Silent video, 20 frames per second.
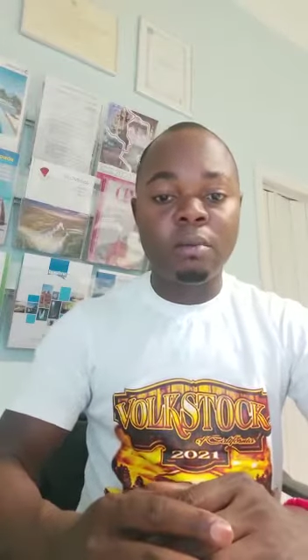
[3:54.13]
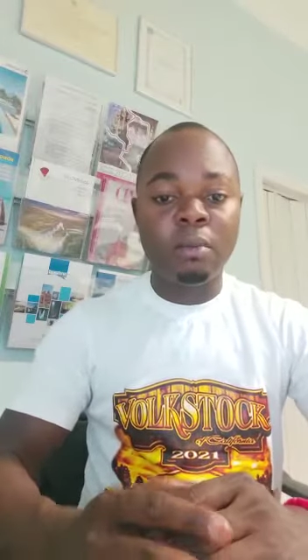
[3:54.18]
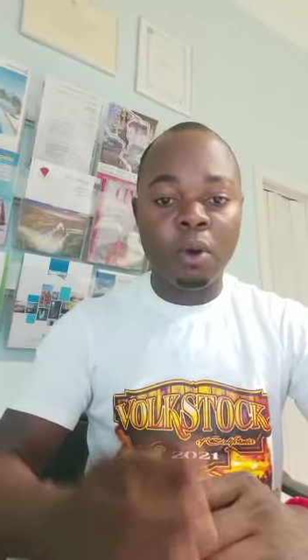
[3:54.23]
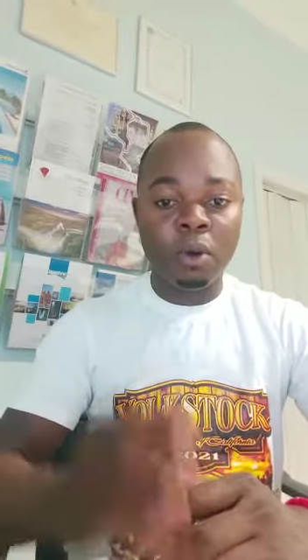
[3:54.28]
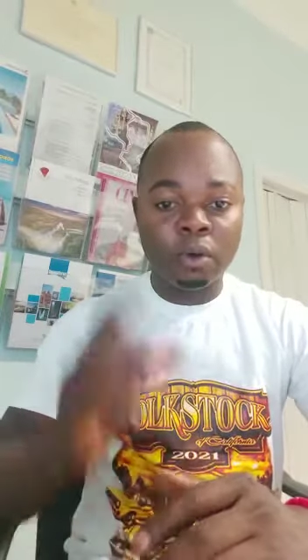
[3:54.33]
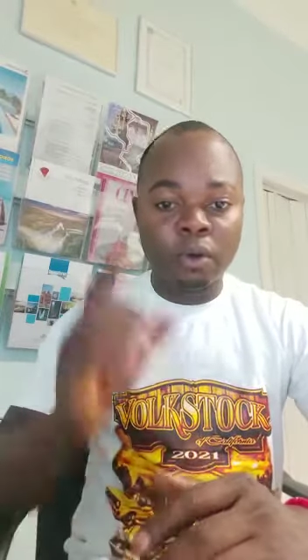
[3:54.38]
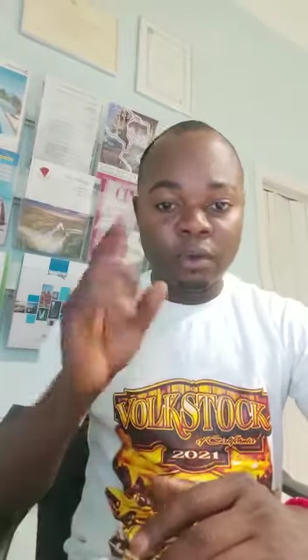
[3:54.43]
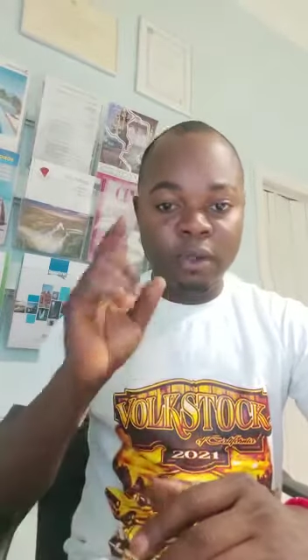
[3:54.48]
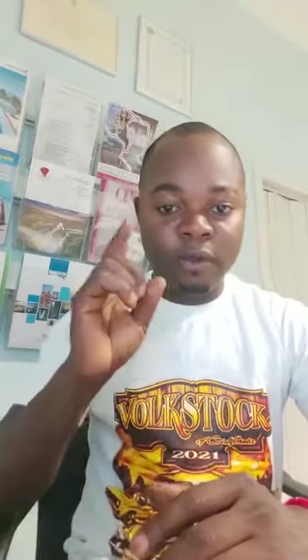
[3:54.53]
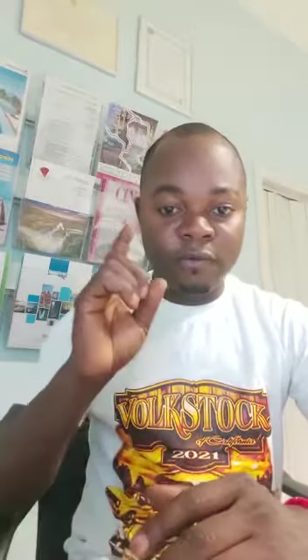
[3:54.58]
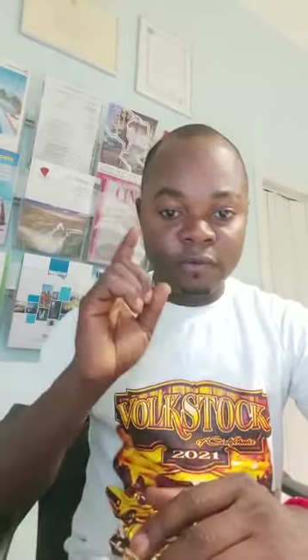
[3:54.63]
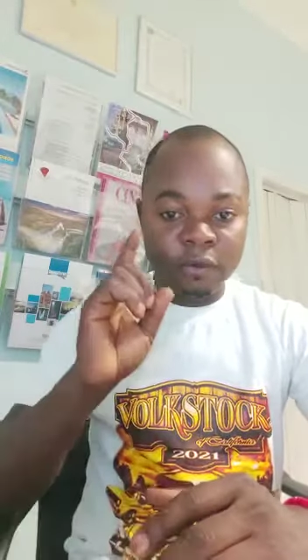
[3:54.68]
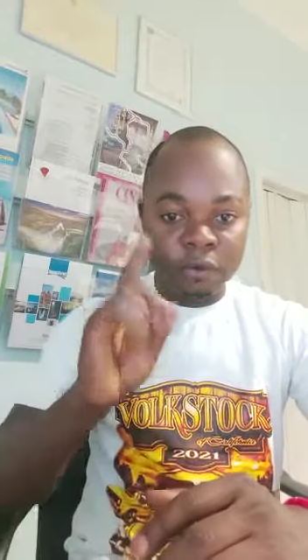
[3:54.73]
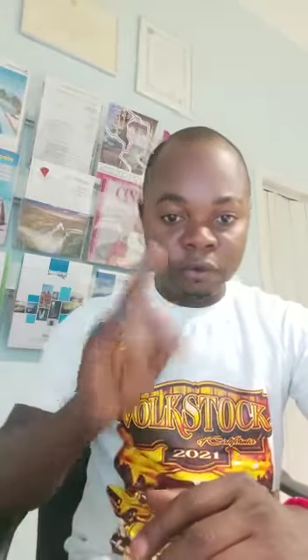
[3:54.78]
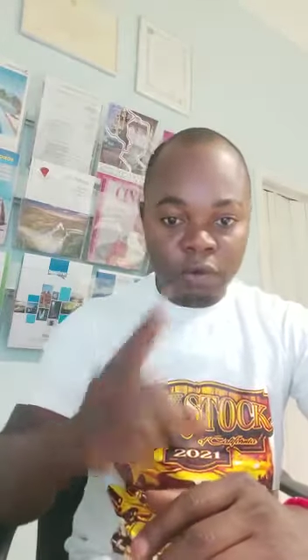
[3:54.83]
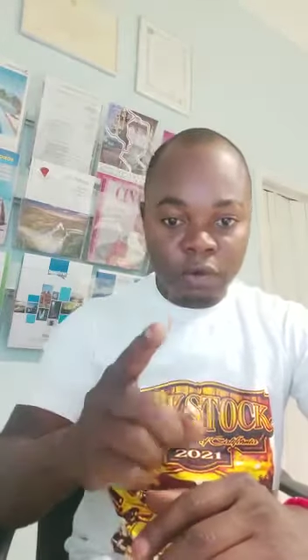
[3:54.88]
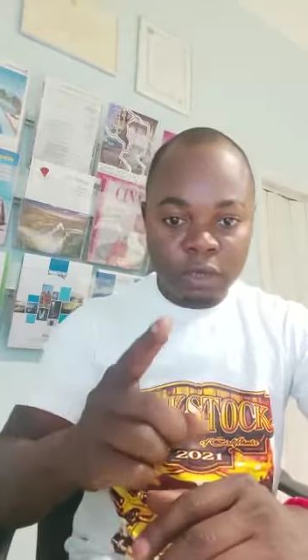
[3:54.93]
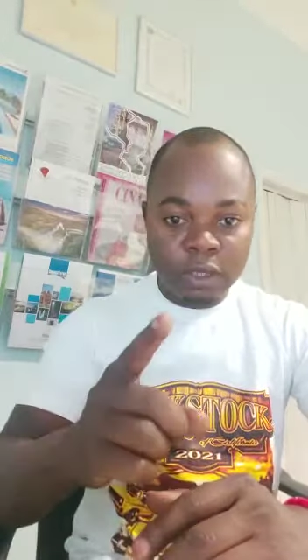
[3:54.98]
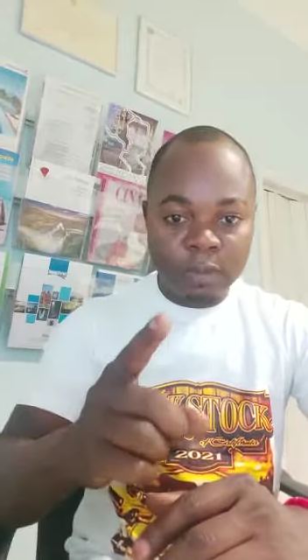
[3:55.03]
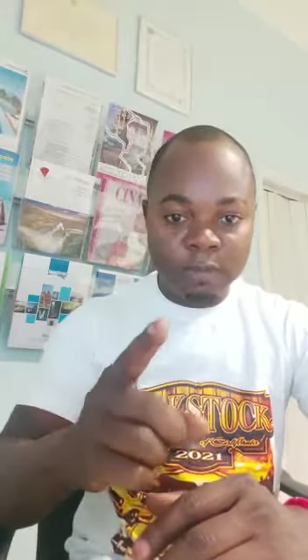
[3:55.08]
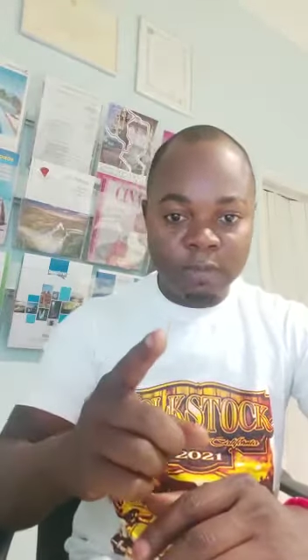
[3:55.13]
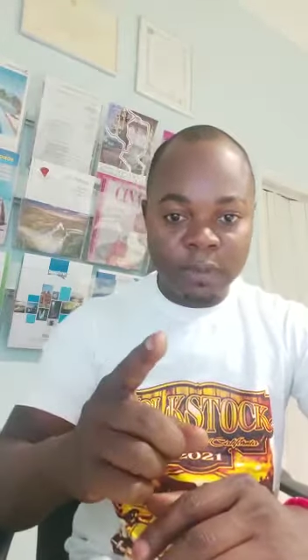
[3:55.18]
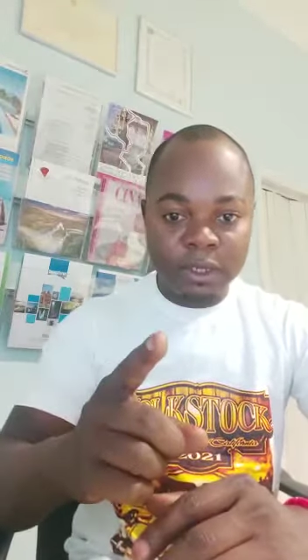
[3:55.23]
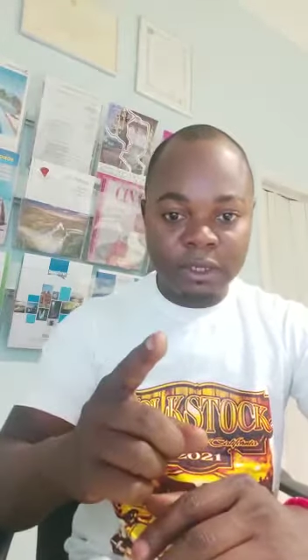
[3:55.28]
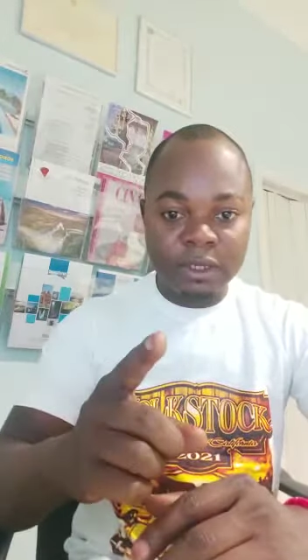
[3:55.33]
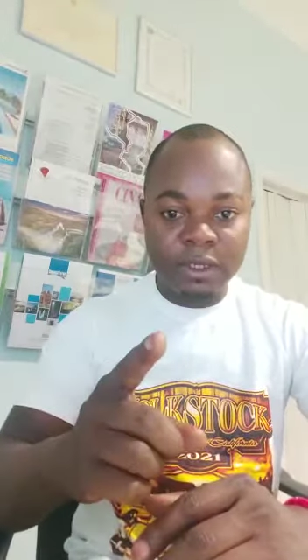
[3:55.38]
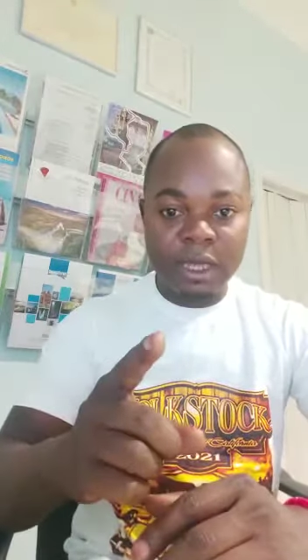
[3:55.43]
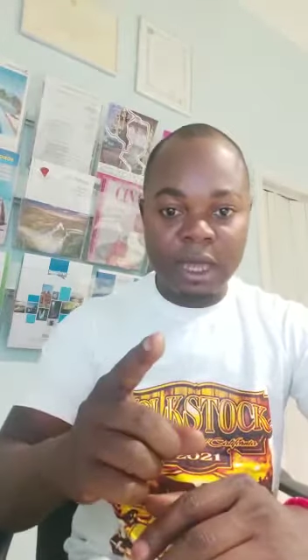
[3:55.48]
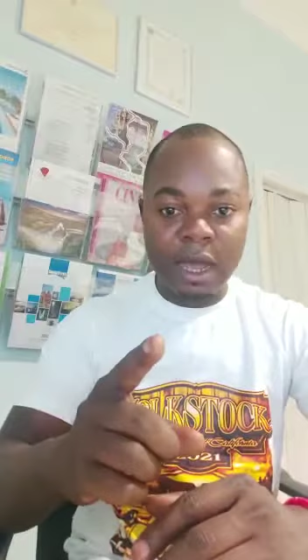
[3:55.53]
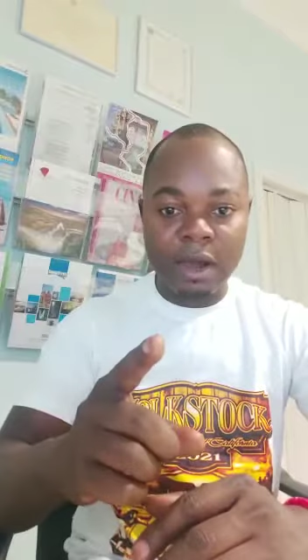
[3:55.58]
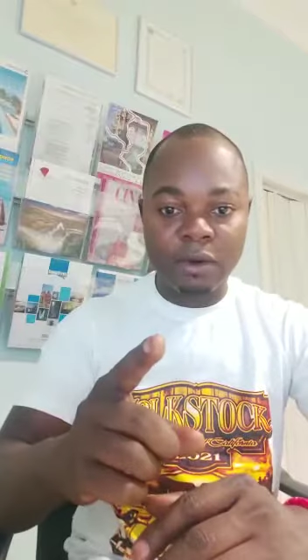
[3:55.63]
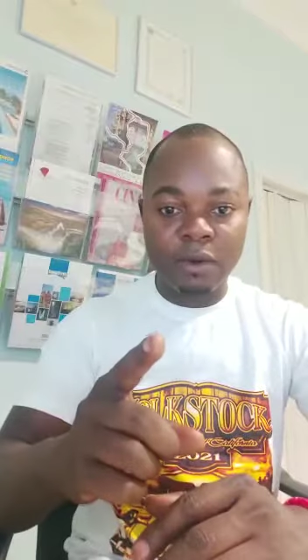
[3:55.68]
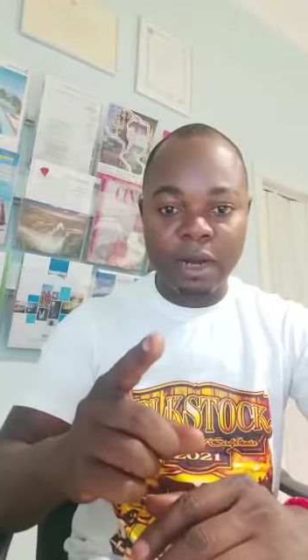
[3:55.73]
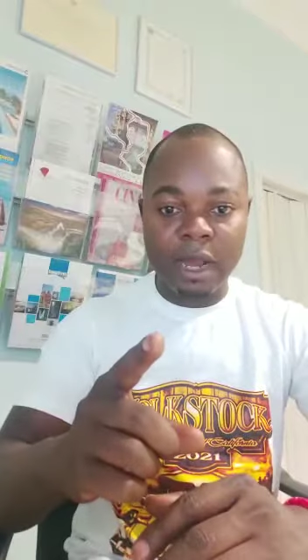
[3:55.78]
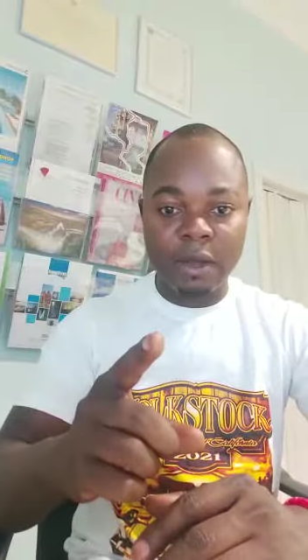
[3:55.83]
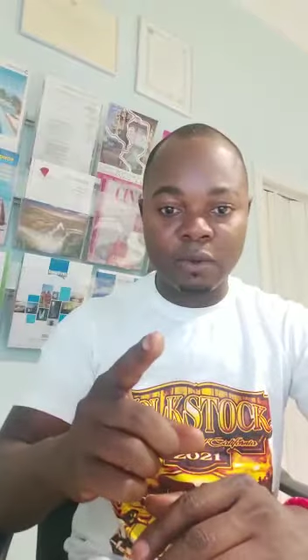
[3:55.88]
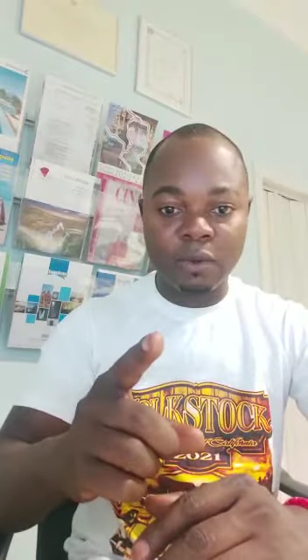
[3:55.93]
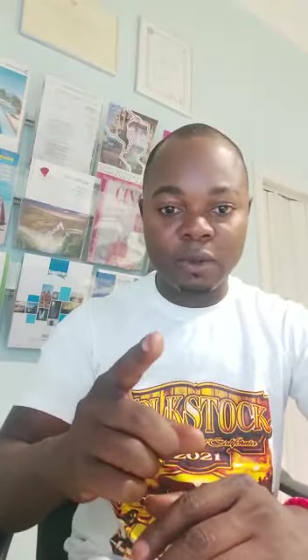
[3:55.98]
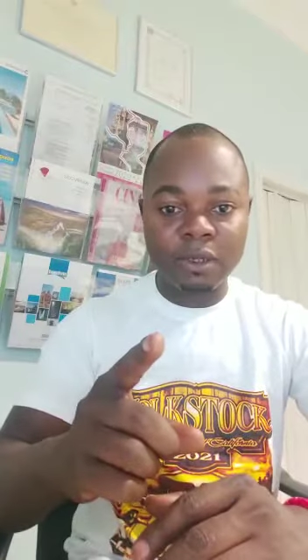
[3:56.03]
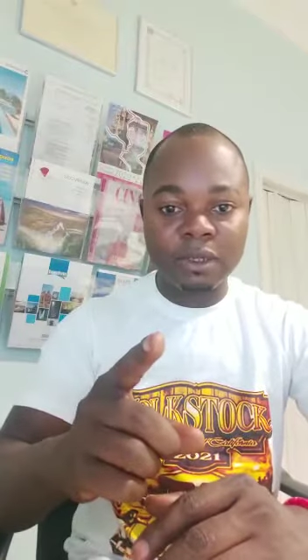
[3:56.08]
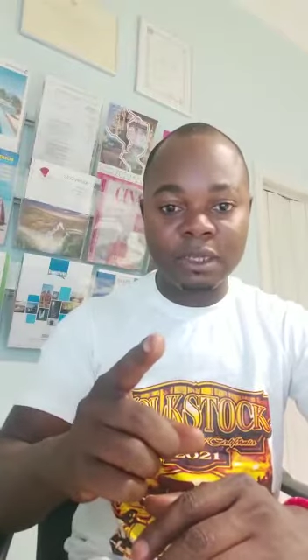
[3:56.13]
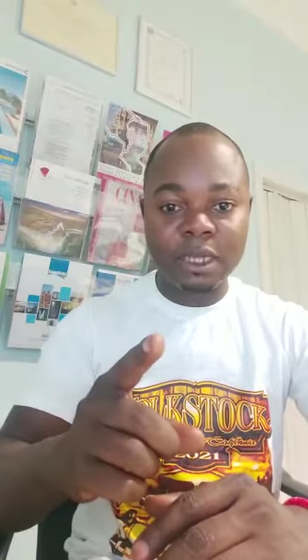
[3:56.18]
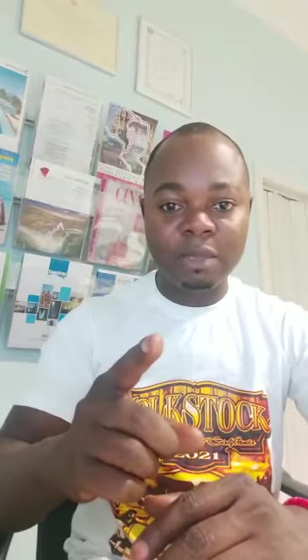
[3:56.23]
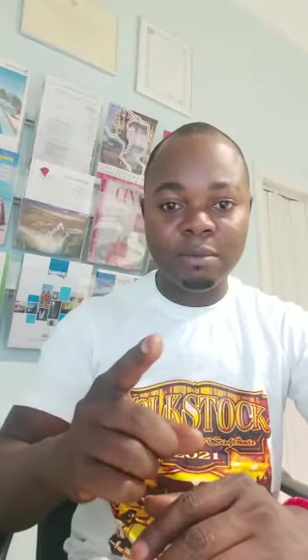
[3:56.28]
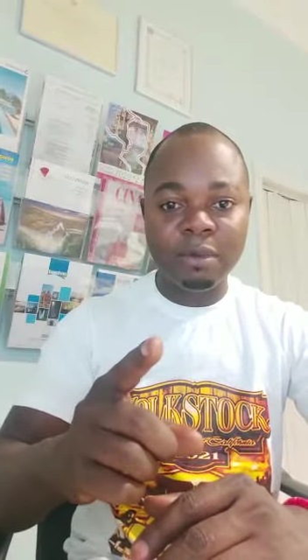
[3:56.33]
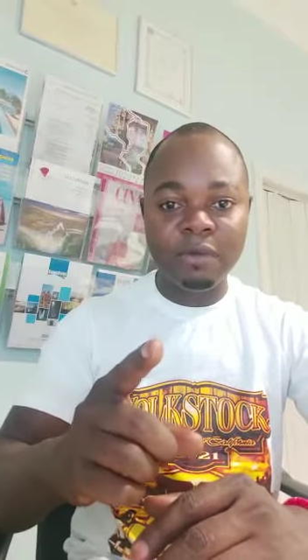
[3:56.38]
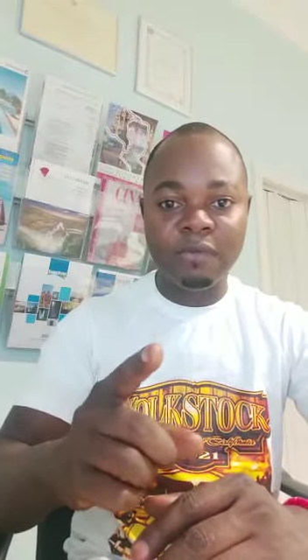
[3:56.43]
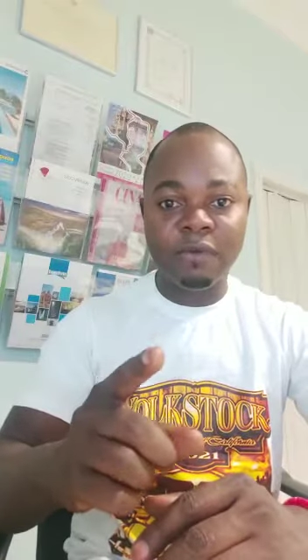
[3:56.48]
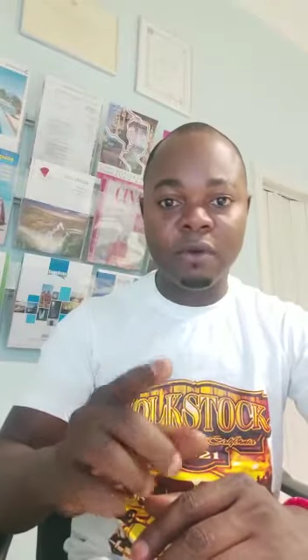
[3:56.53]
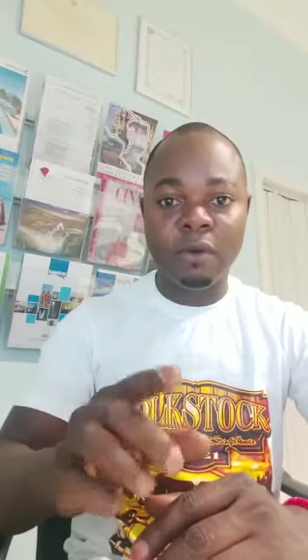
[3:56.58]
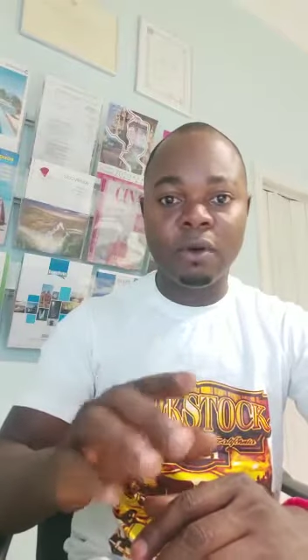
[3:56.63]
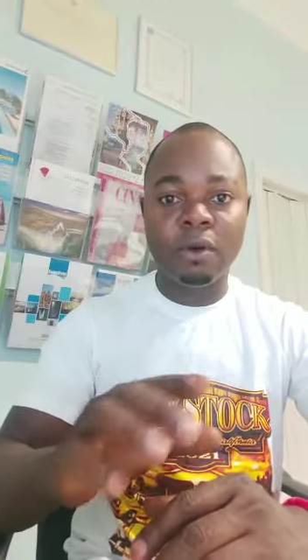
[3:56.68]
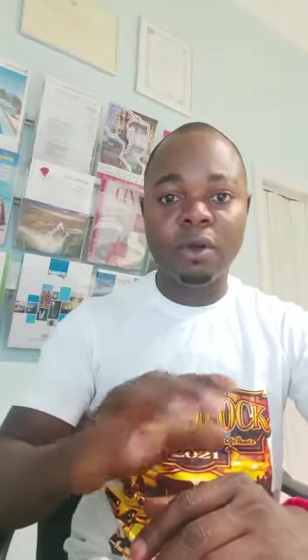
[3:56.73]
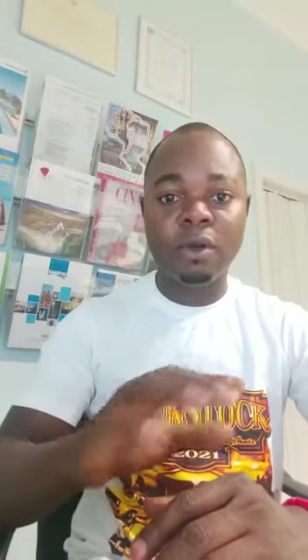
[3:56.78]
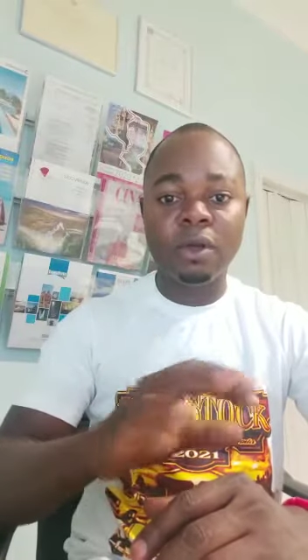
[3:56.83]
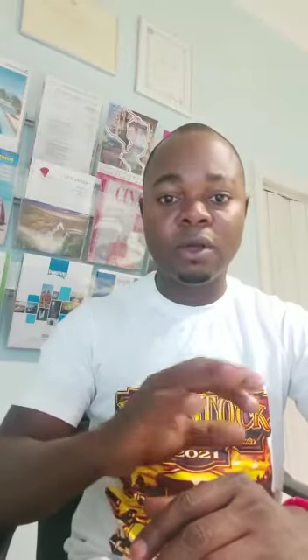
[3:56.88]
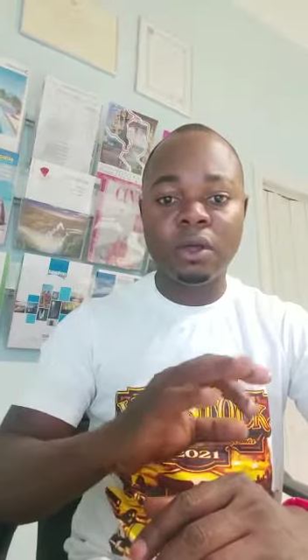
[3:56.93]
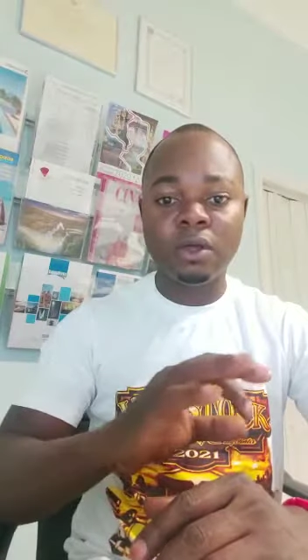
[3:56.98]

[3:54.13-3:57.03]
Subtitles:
But if you do the PCR, like we said before,